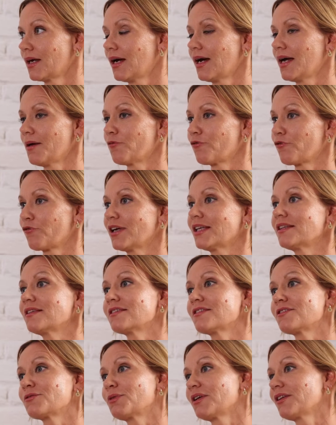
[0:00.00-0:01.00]
I'm
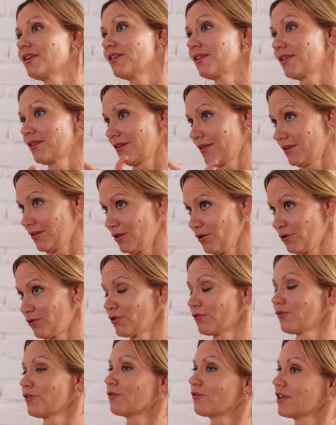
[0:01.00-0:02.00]
friends with the
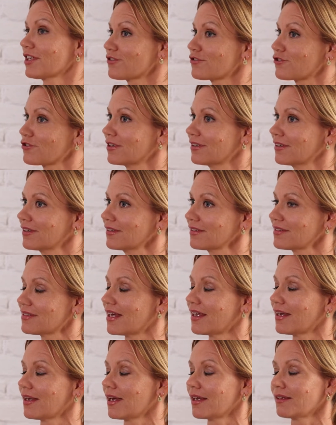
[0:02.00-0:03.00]
owner of the restaurants,
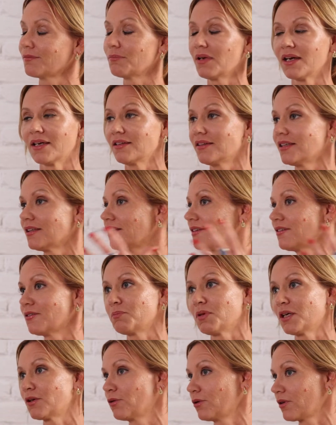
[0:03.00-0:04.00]
and I, I did this
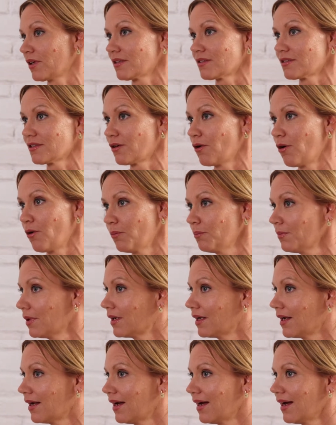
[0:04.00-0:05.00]
big cookings at home.
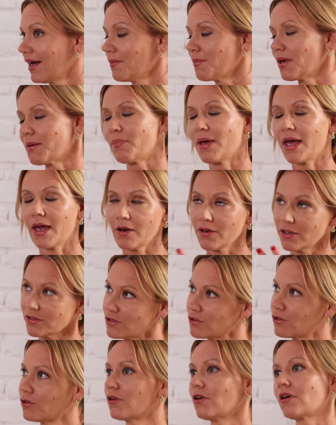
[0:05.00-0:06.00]
My parents
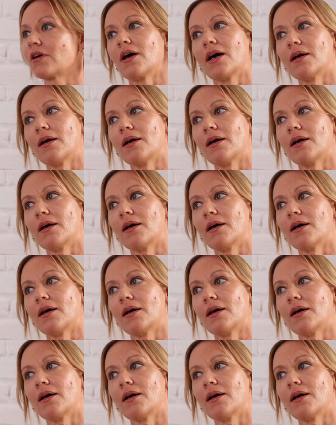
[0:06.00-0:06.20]
cook.